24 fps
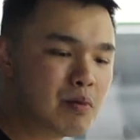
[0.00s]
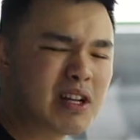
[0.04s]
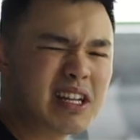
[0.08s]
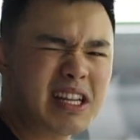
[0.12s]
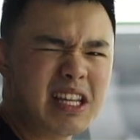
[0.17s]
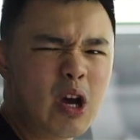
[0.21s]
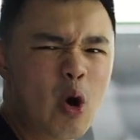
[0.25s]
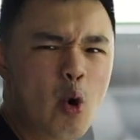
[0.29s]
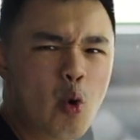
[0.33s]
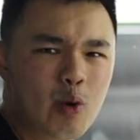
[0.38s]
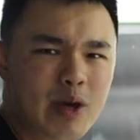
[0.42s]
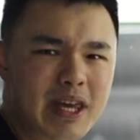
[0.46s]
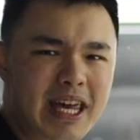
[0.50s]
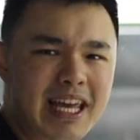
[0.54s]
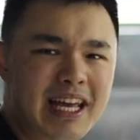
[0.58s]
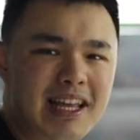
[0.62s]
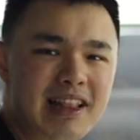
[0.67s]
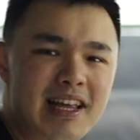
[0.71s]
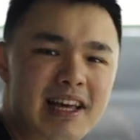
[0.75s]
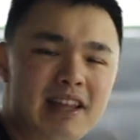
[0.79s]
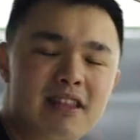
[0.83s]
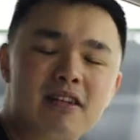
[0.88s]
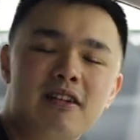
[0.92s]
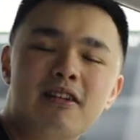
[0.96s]
pretty okay
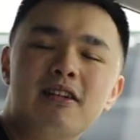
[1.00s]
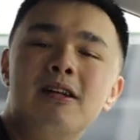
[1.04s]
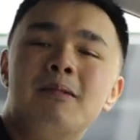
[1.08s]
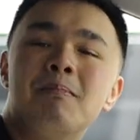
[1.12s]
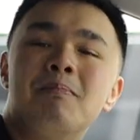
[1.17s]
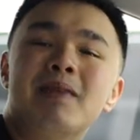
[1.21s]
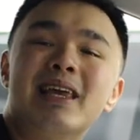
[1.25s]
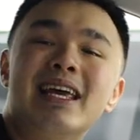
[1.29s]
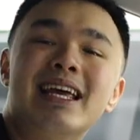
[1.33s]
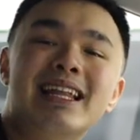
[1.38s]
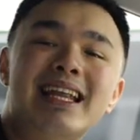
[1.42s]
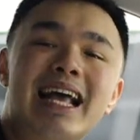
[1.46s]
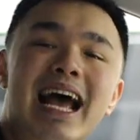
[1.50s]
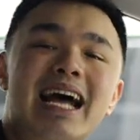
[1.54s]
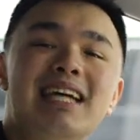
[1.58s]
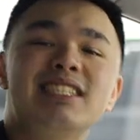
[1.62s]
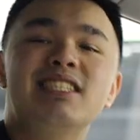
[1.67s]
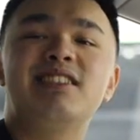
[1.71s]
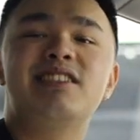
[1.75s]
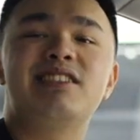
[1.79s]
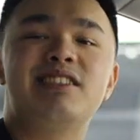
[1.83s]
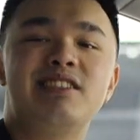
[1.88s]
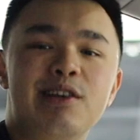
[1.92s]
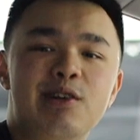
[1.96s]
leather, it
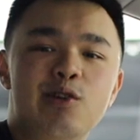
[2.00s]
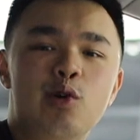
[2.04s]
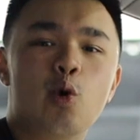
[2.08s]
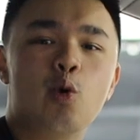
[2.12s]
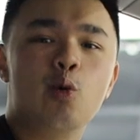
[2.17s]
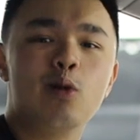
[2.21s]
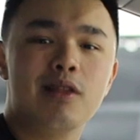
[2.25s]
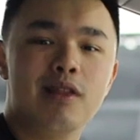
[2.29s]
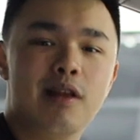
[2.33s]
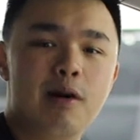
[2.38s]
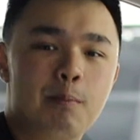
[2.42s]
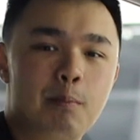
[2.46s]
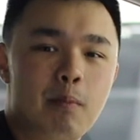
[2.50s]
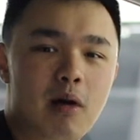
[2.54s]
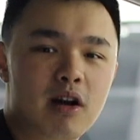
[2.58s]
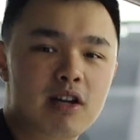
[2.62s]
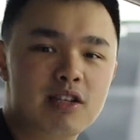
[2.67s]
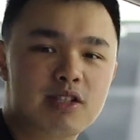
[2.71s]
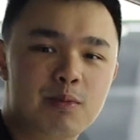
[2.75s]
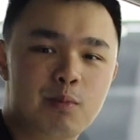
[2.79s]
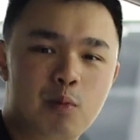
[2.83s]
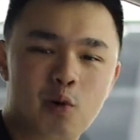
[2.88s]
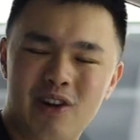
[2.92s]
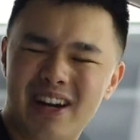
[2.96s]
has zero lumbar
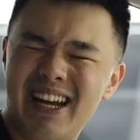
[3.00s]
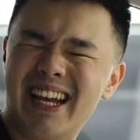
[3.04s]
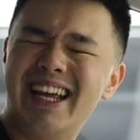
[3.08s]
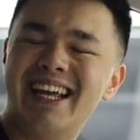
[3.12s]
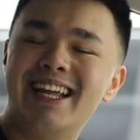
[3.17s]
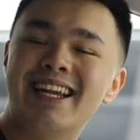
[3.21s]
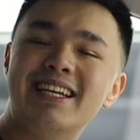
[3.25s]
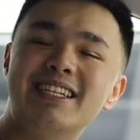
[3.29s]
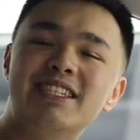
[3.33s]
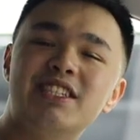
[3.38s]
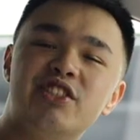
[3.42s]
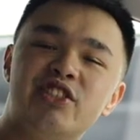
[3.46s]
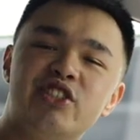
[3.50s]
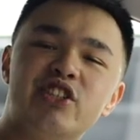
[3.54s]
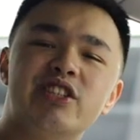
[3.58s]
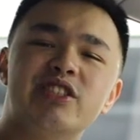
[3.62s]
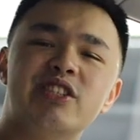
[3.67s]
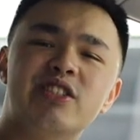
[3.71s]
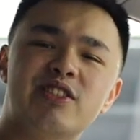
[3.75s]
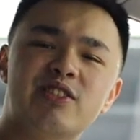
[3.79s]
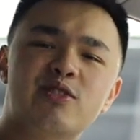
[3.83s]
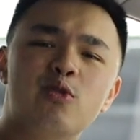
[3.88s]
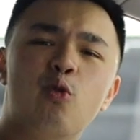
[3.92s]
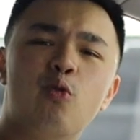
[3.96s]
support. It is
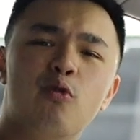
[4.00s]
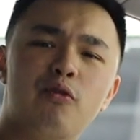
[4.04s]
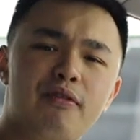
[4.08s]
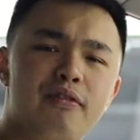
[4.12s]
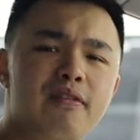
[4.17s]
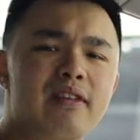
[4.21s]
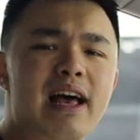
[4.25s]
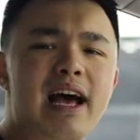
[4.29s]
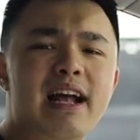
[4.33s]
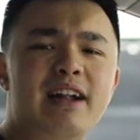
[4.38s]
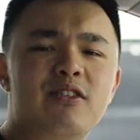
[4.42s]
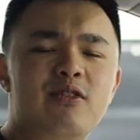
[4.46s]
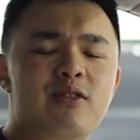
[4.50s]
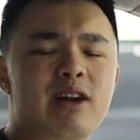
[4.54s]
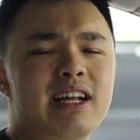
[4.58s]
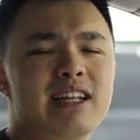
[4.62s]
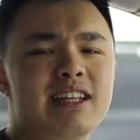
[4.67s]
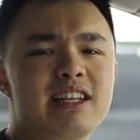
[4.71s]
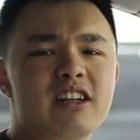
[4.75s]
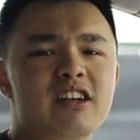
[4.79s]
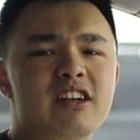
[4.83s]
just so flat right